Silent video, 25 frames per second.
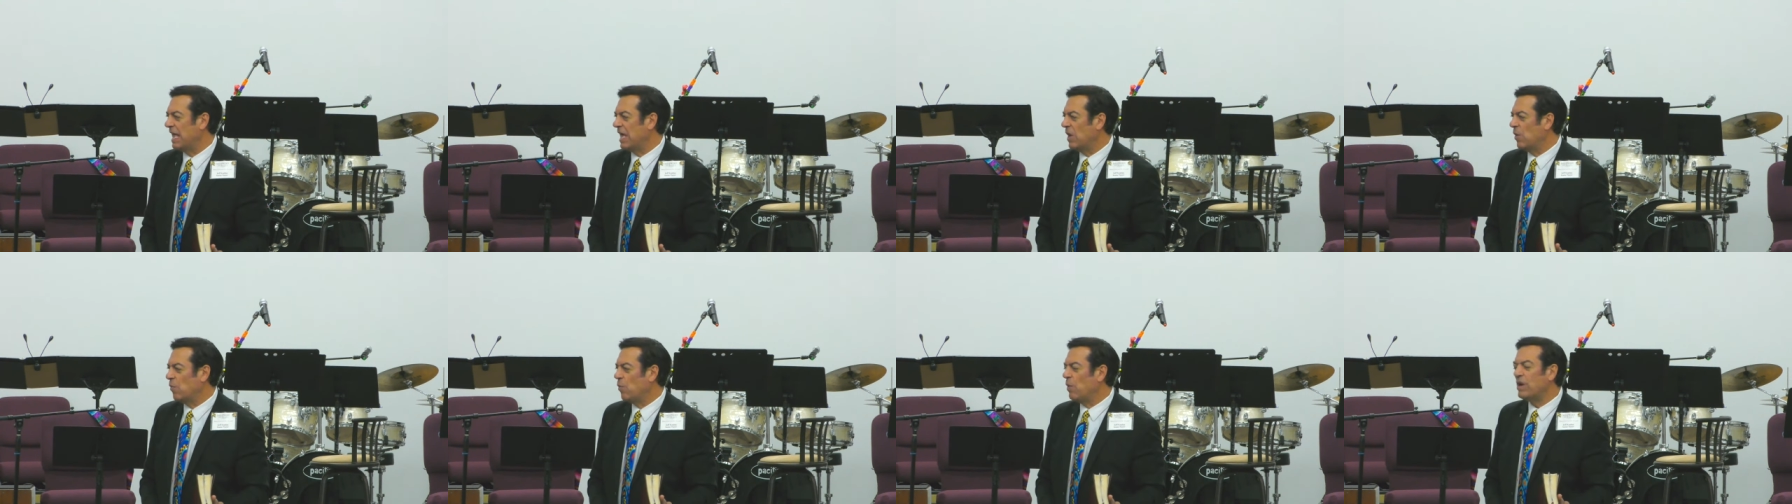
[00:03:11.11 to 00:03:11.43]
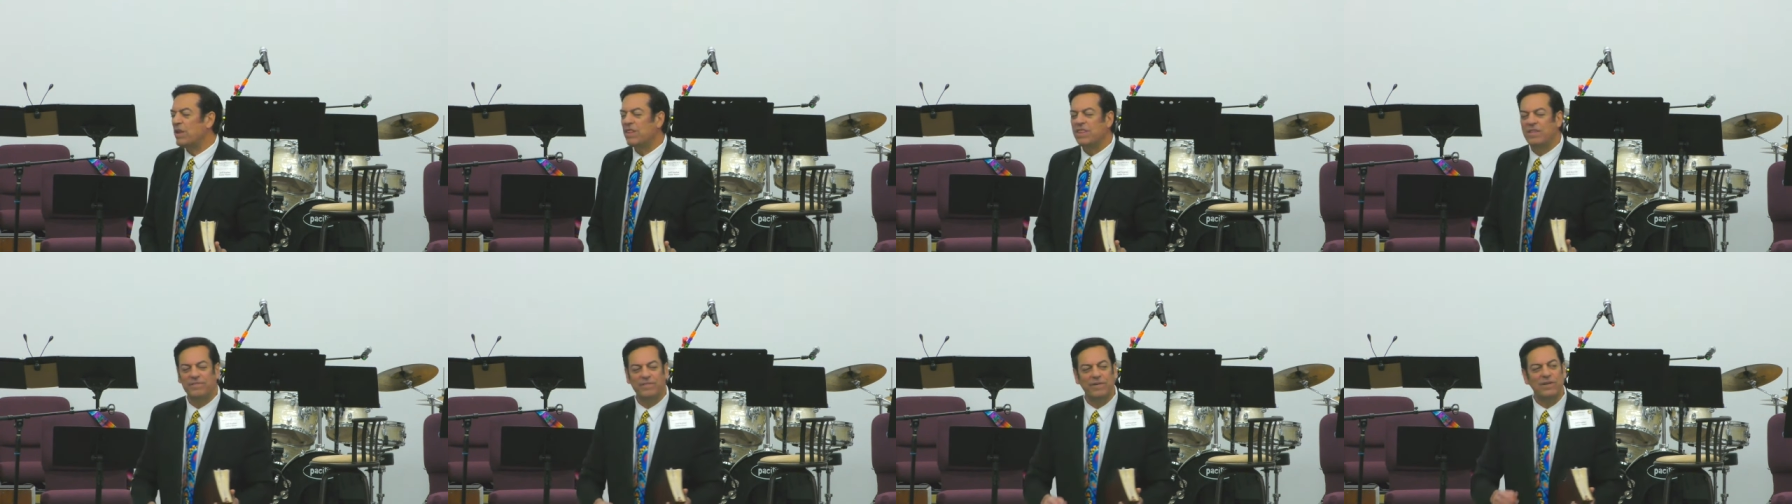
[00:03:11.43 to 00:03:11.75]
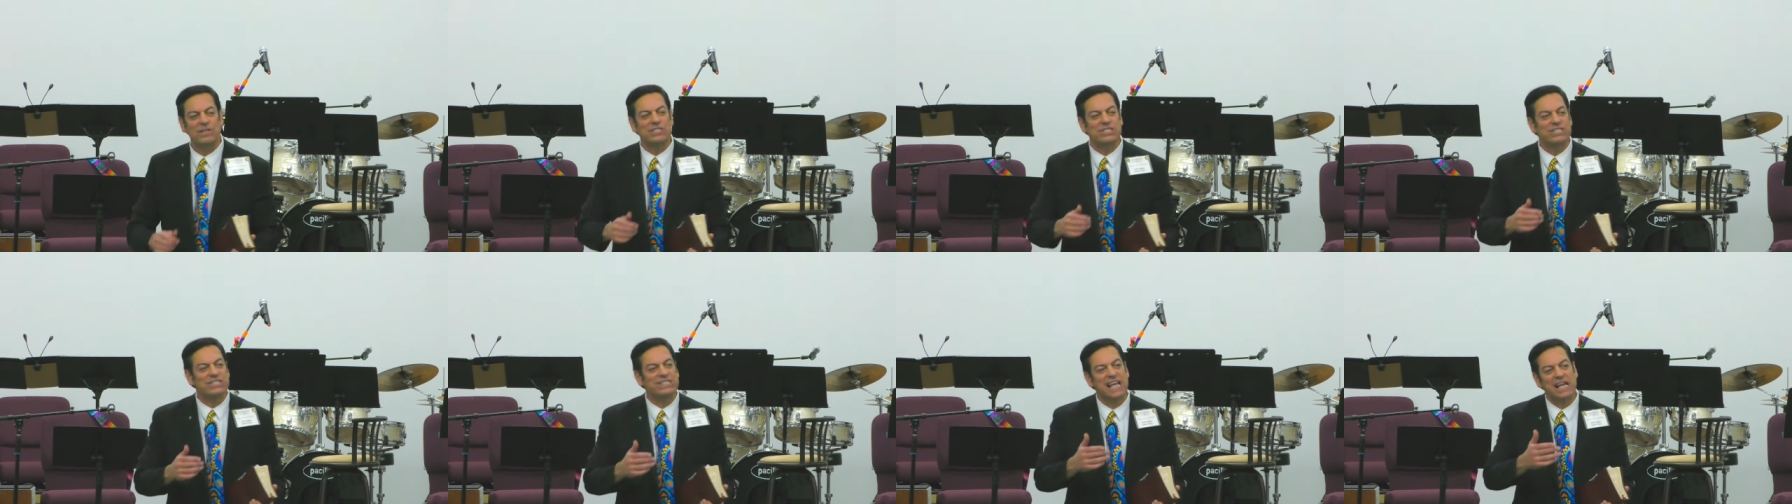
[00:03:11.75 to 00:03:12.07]
One of the
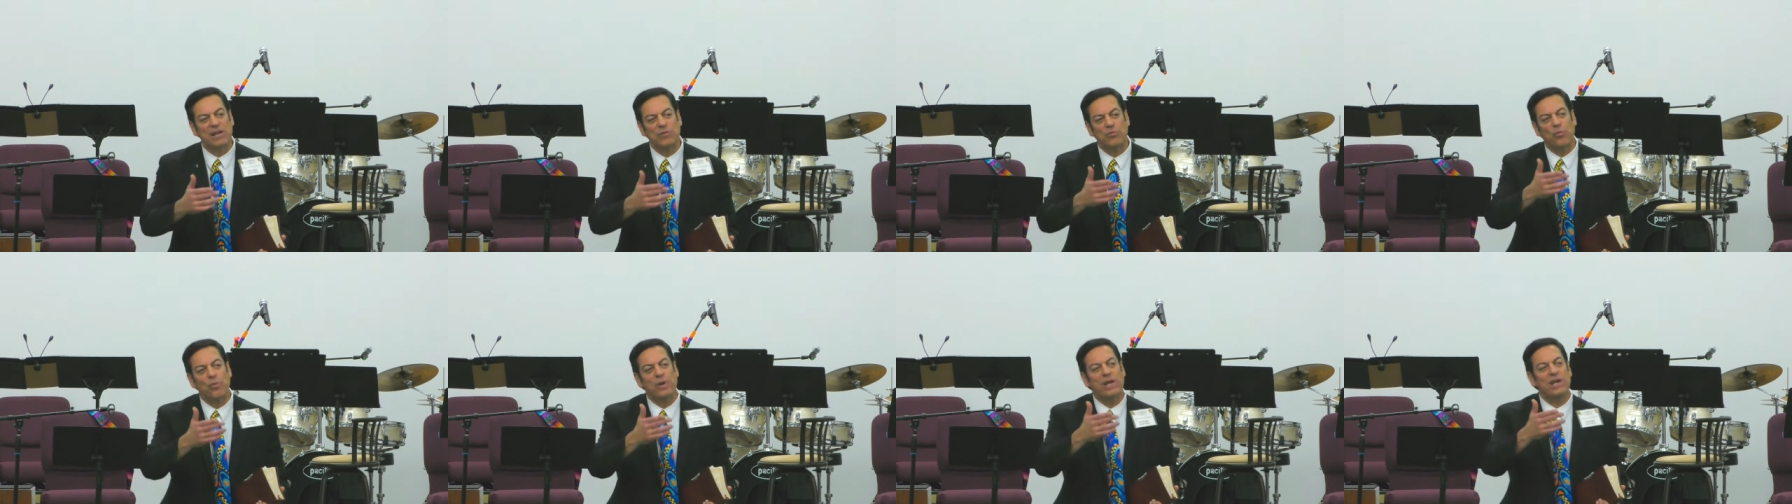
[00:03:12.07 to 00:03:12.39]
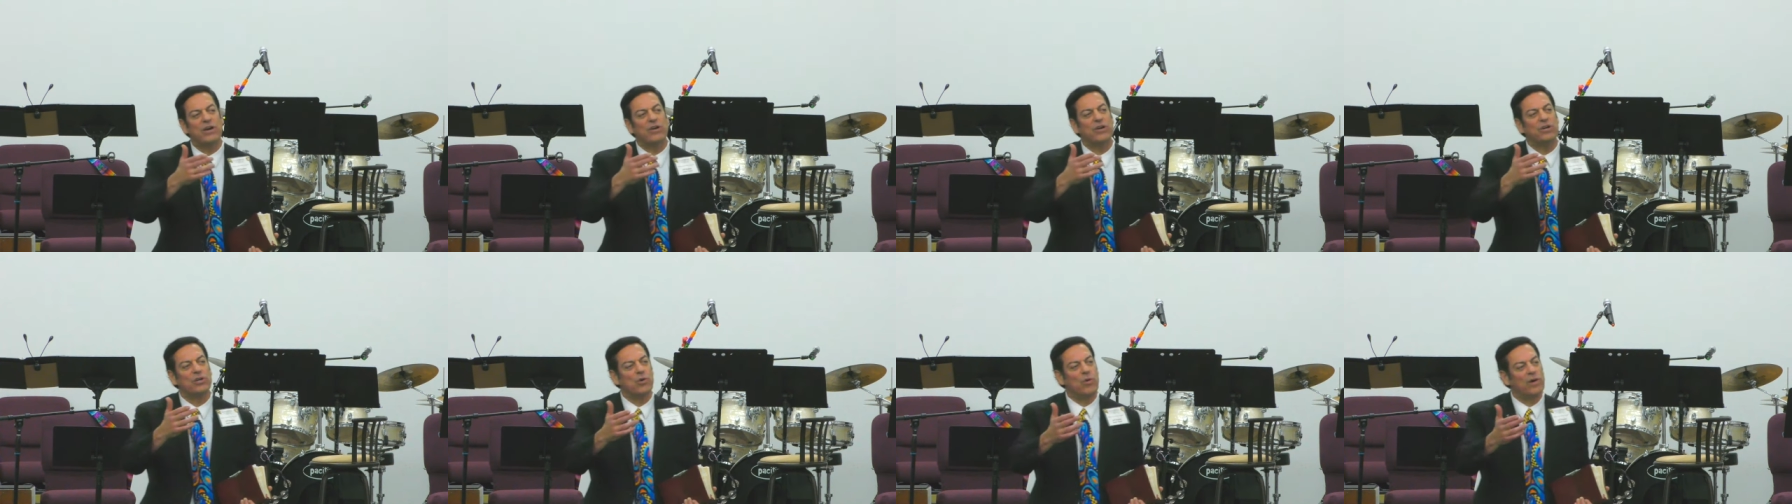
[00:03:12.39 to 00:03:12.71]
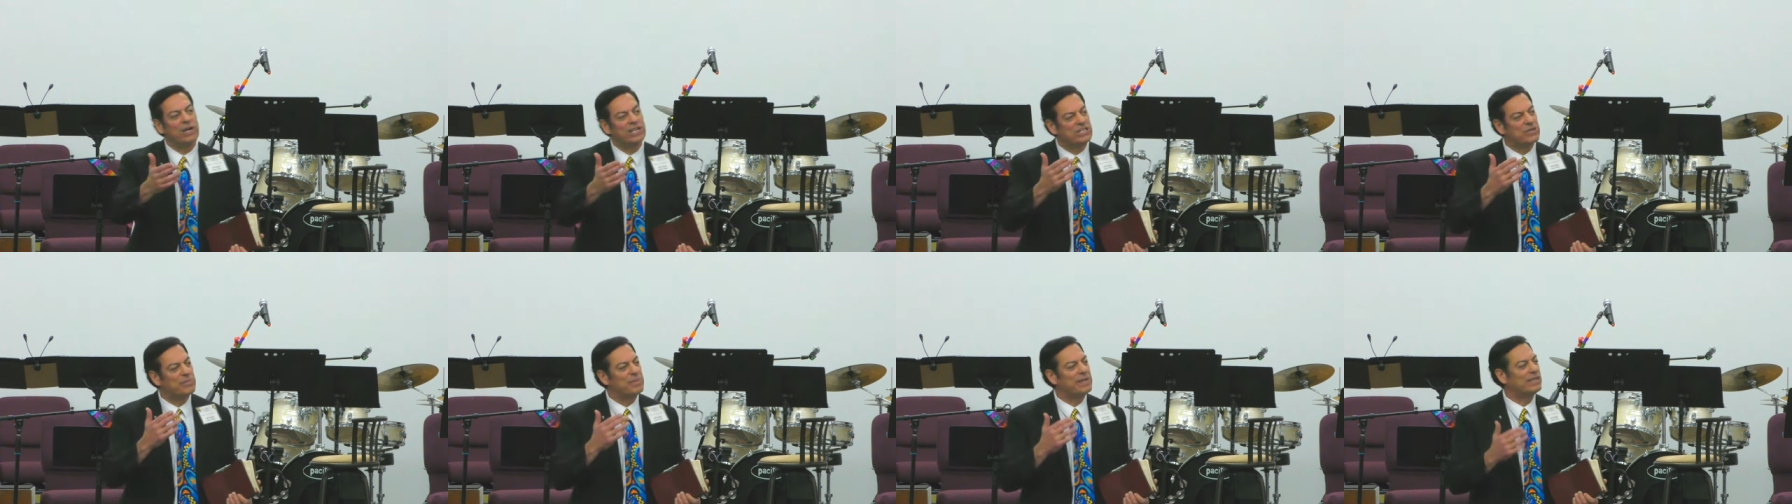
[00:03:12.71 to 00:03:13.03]
verses that we are
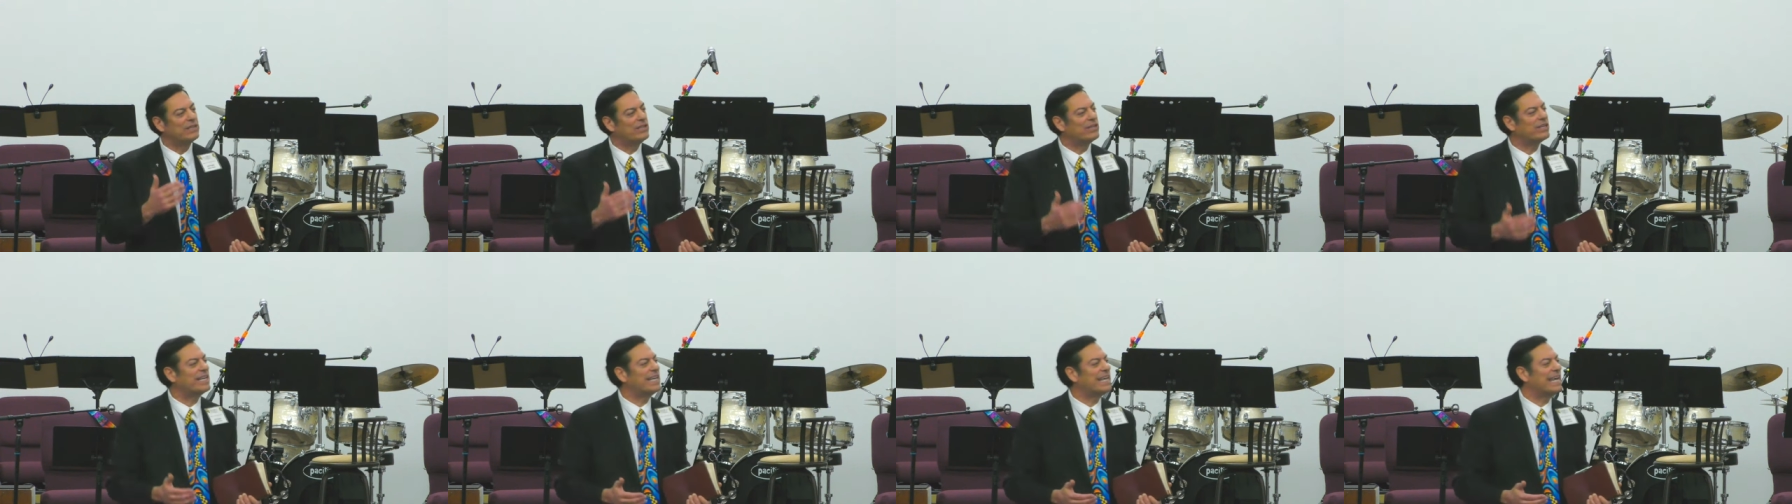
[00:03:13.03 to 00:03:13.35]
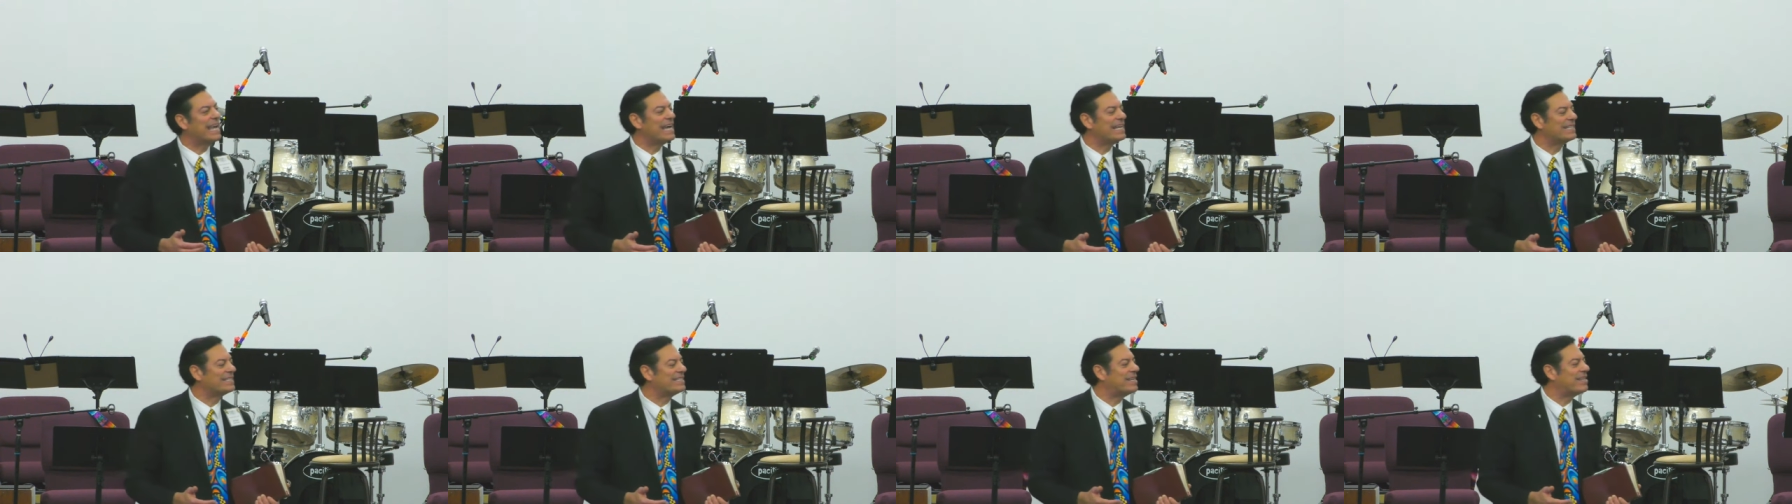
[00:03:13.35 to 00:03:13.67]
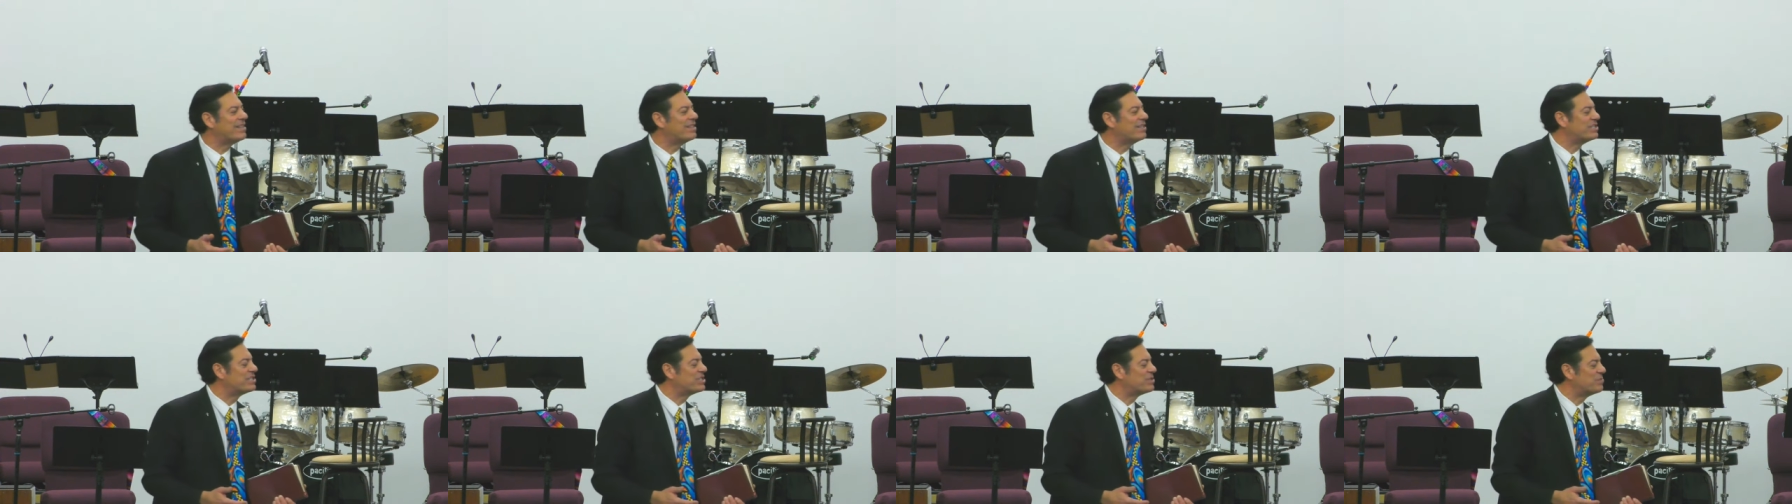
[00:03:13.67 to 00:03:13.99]
going to be looking at
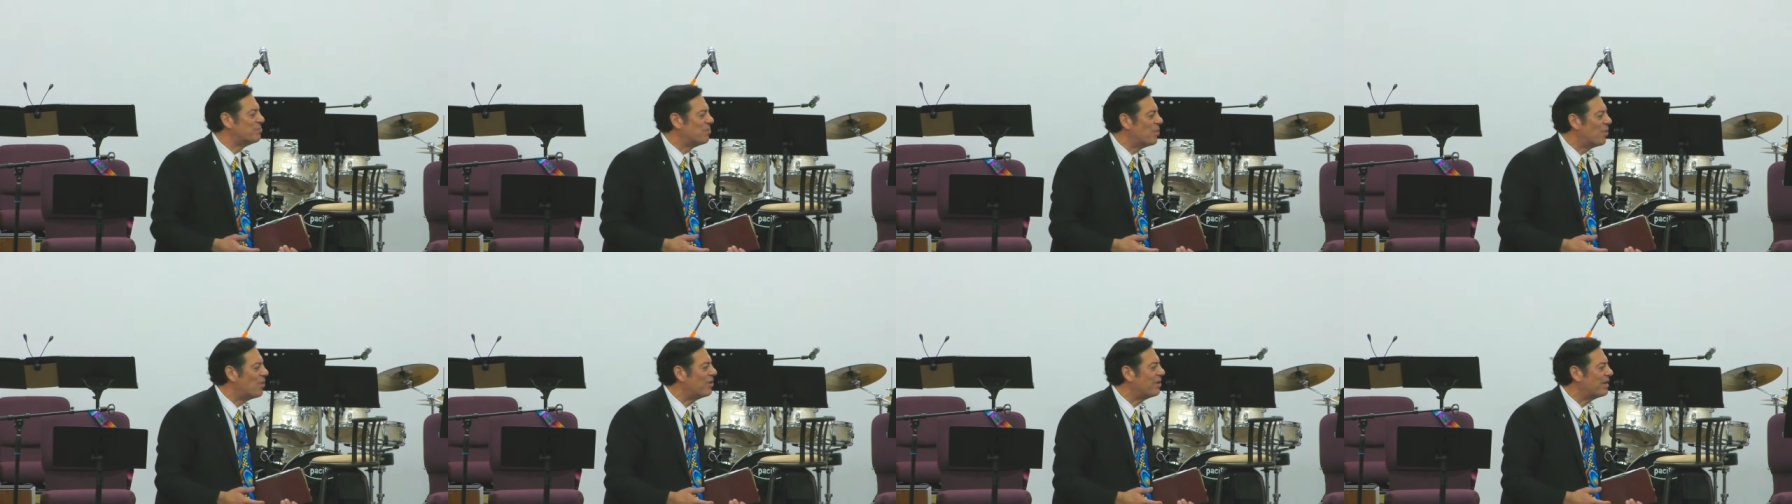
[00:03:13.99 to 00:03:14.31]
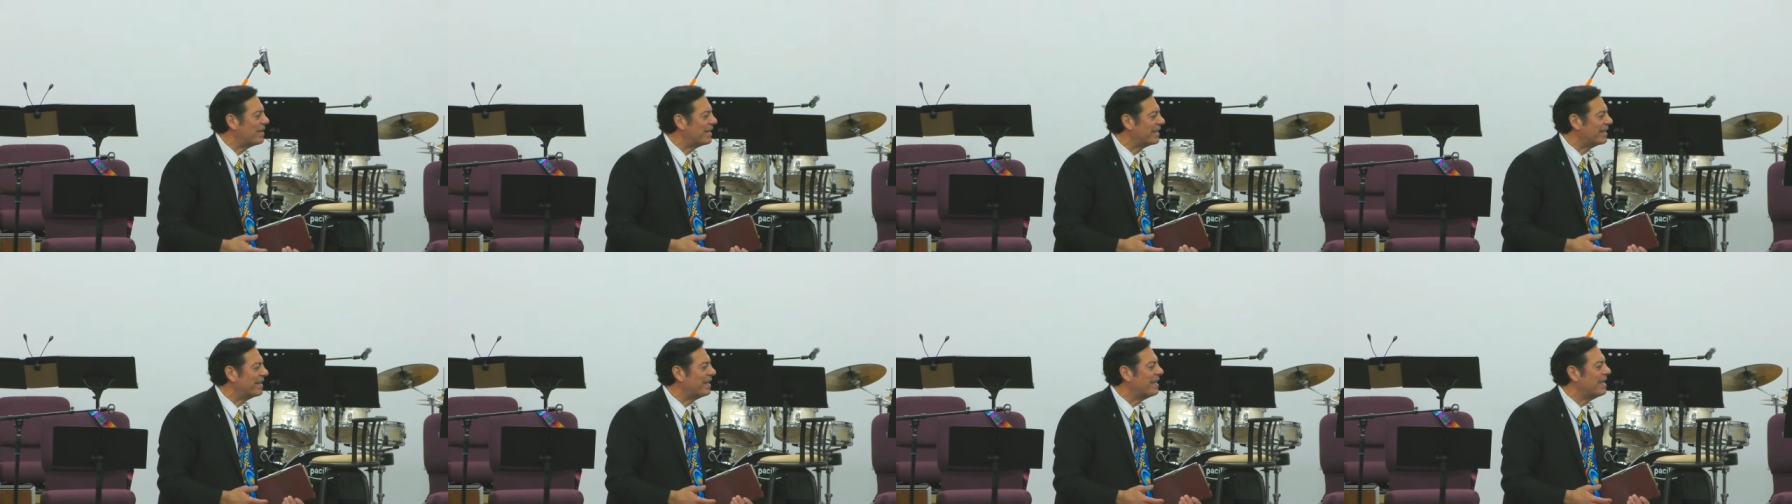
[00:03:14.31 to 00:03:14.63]
this morning